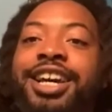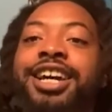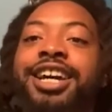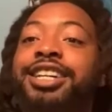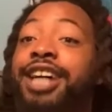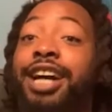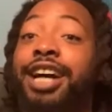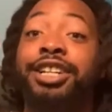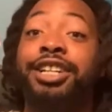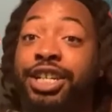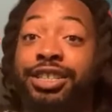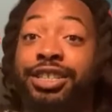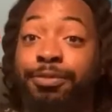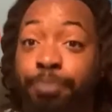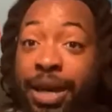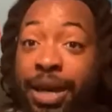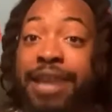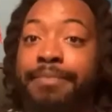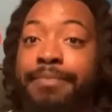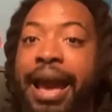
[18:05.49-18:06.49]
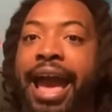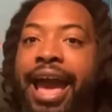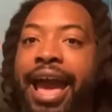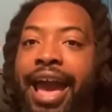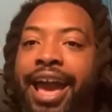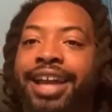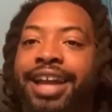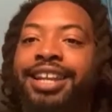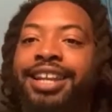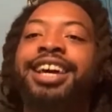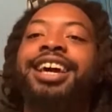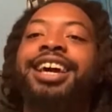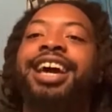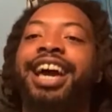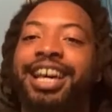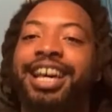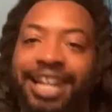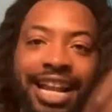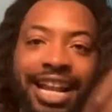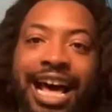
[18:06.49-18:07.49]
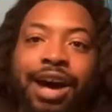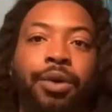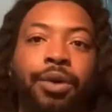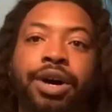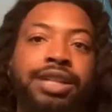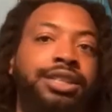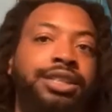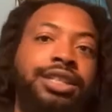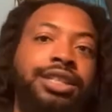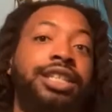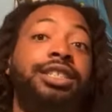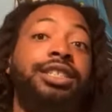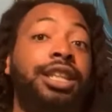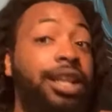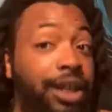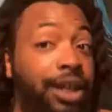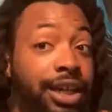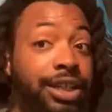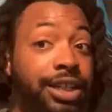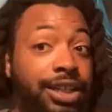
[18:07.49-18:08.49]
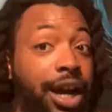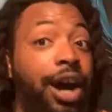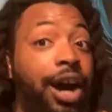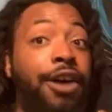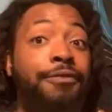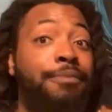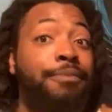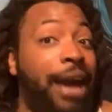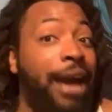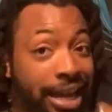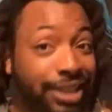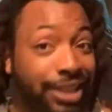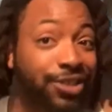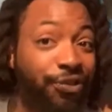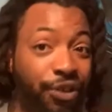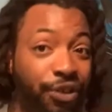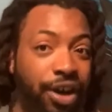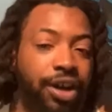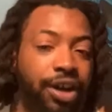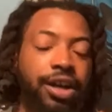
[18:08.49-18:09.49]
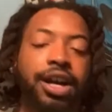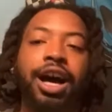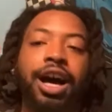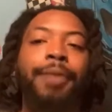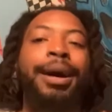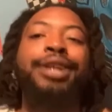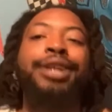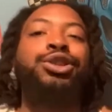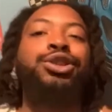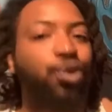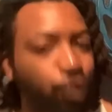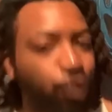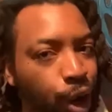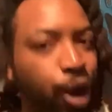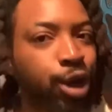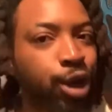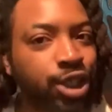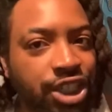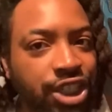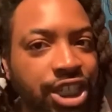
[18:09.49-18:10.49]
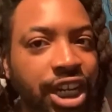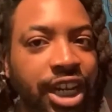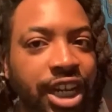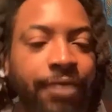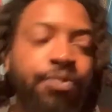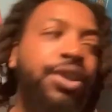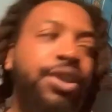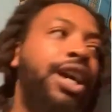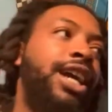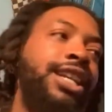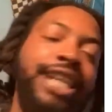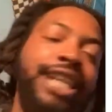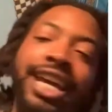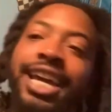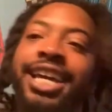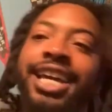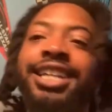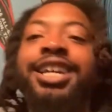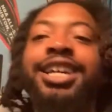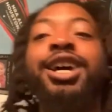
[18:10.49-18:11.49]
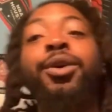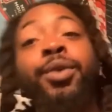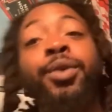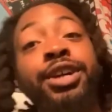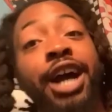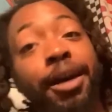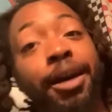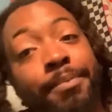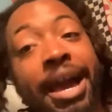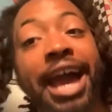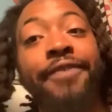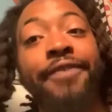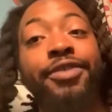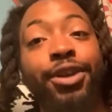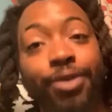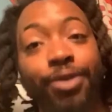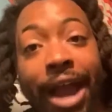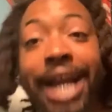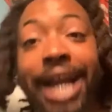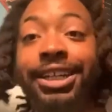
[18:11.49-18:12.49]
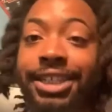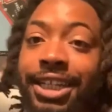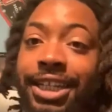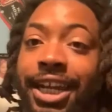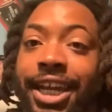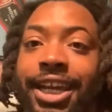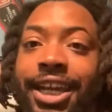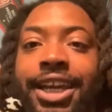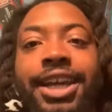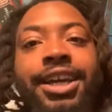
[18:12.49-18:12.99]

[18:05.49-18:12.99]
Y'all just be mad and allow us to just look at y'all mad as fuck about the wrong shit. And then when y'all mad for the right shit,